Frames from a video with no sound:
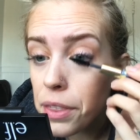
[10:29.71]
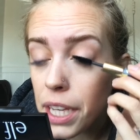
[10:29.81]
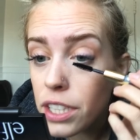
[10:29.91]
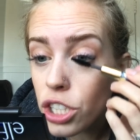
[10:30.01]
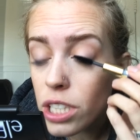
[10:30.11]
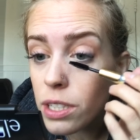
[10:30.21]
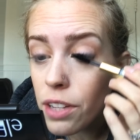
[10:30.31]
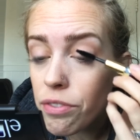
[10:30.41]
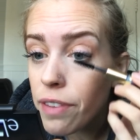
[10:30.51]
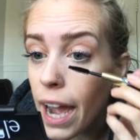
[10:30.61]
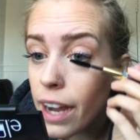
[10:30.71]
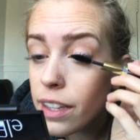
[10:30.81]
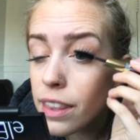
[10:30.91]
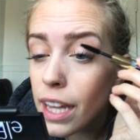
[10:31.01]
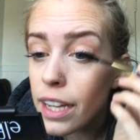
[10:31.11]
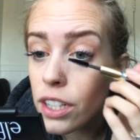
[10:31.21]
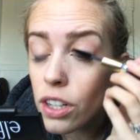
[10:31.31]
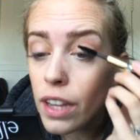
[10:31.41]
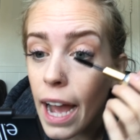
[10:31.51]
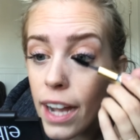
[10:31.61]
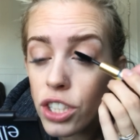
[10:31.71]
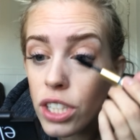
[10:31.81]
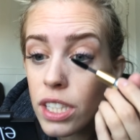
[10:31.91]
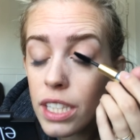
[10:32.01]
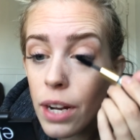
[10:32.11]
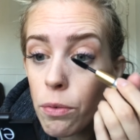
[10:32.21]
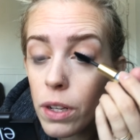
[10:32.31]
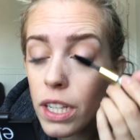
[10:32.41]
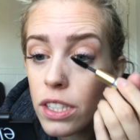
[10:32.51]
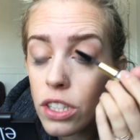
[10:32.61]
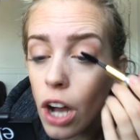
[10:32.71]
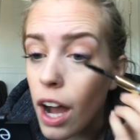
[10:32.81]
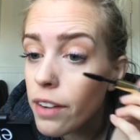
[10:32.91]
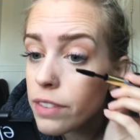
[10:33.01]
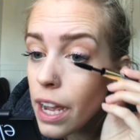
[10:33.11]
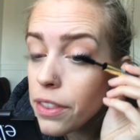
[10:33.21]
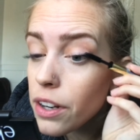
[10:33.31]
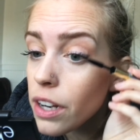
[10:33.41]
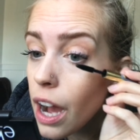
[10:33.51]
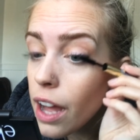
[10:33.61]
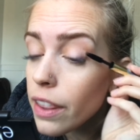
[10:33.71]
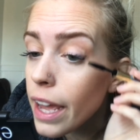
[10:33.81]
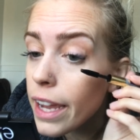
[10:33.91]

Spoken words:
think just the fact that your lashes stay really soft and they're not